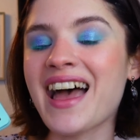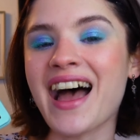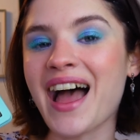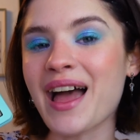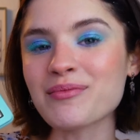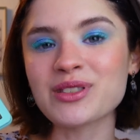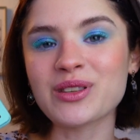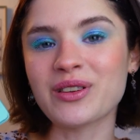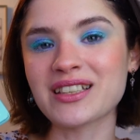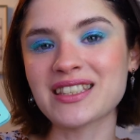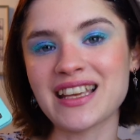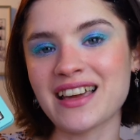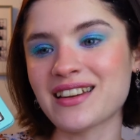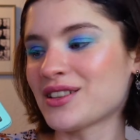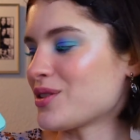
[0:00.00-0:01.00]
I'm so
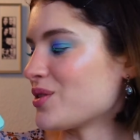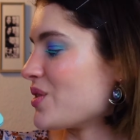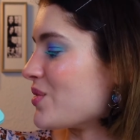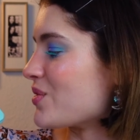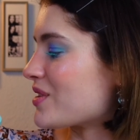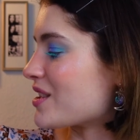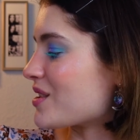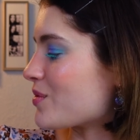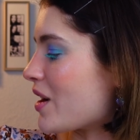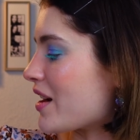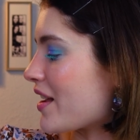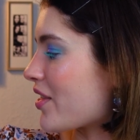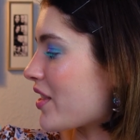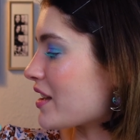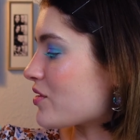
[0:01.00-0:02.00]
excited to use this one.
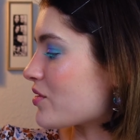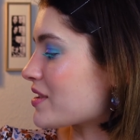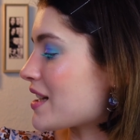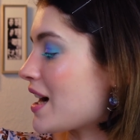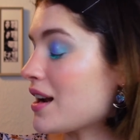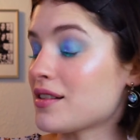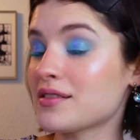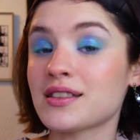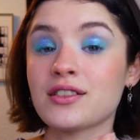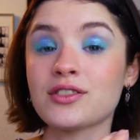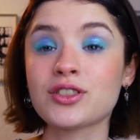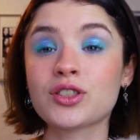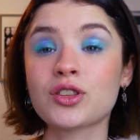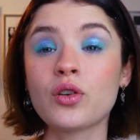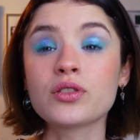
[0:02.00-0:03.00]
I think those colors are
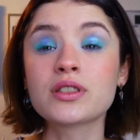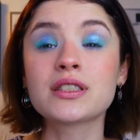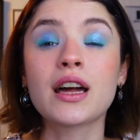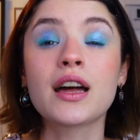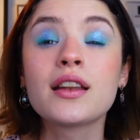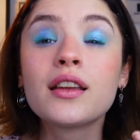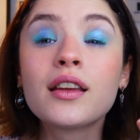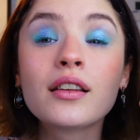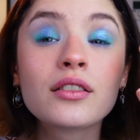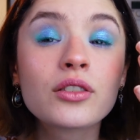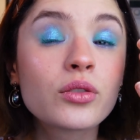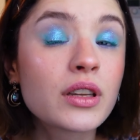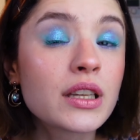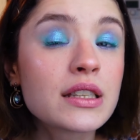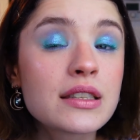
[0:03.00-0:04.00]
so stunning. You
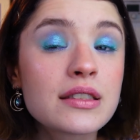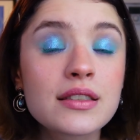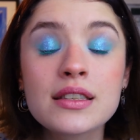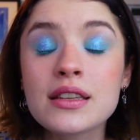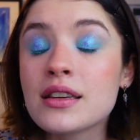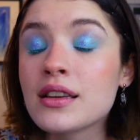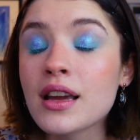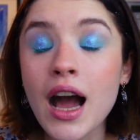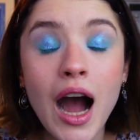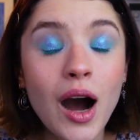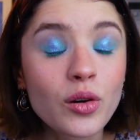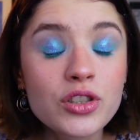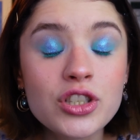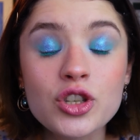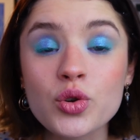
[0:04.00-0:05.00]
can see
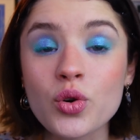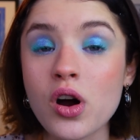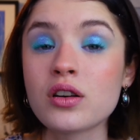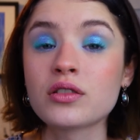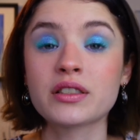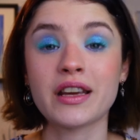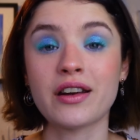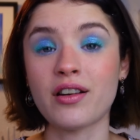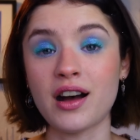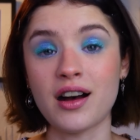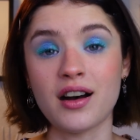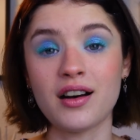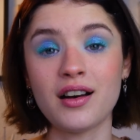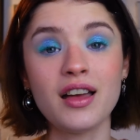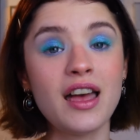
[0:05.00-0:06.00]
how strong they
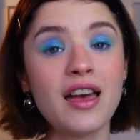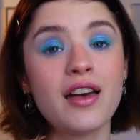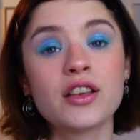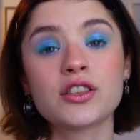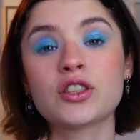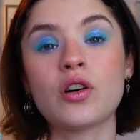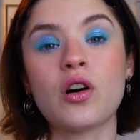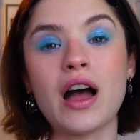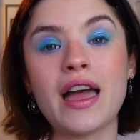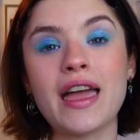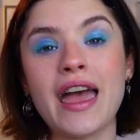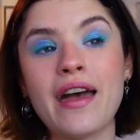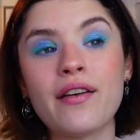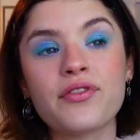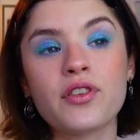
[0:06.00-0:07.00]
are. So I
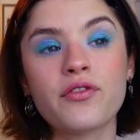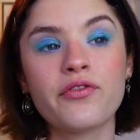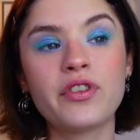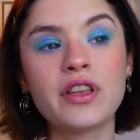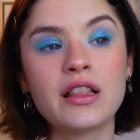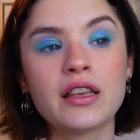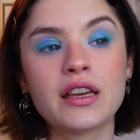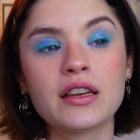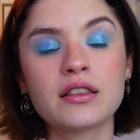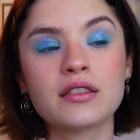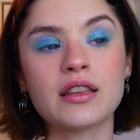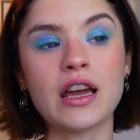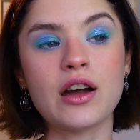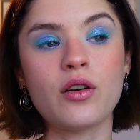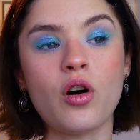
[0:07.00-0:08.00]
have the feeling
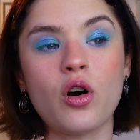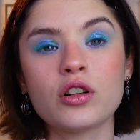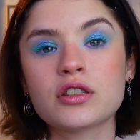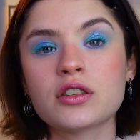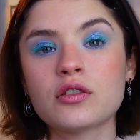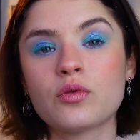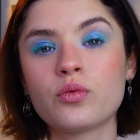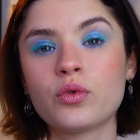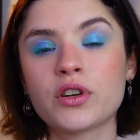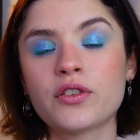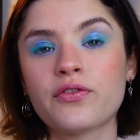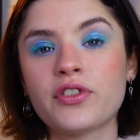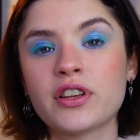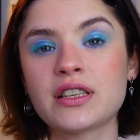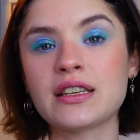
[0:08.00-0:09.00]
they also would
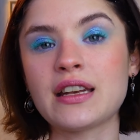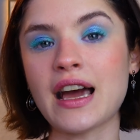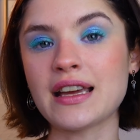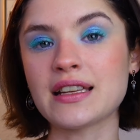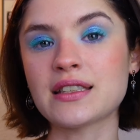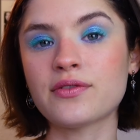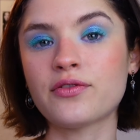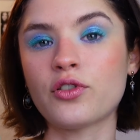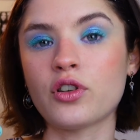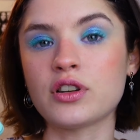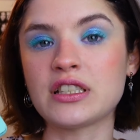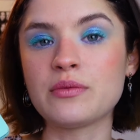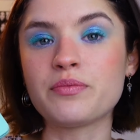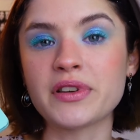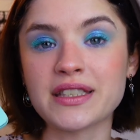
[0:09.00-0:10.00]
fit nice for
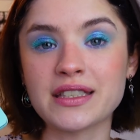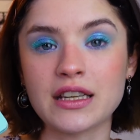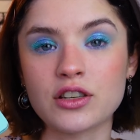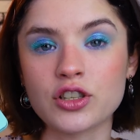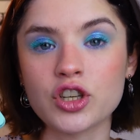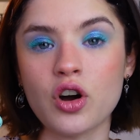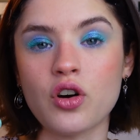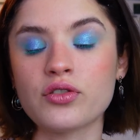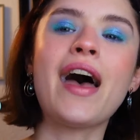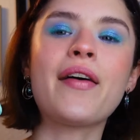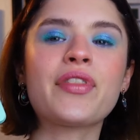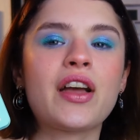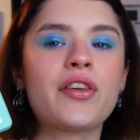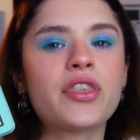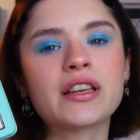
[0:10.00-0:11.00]
deeper skin tones.
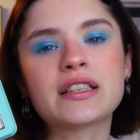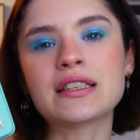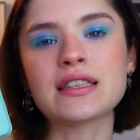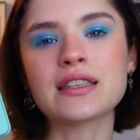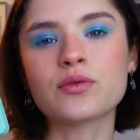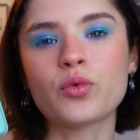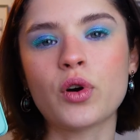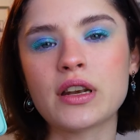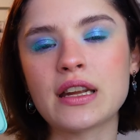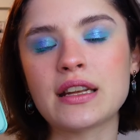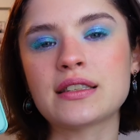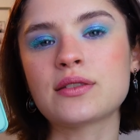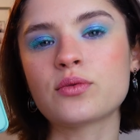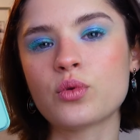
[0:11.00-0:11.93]
And I think this is one that's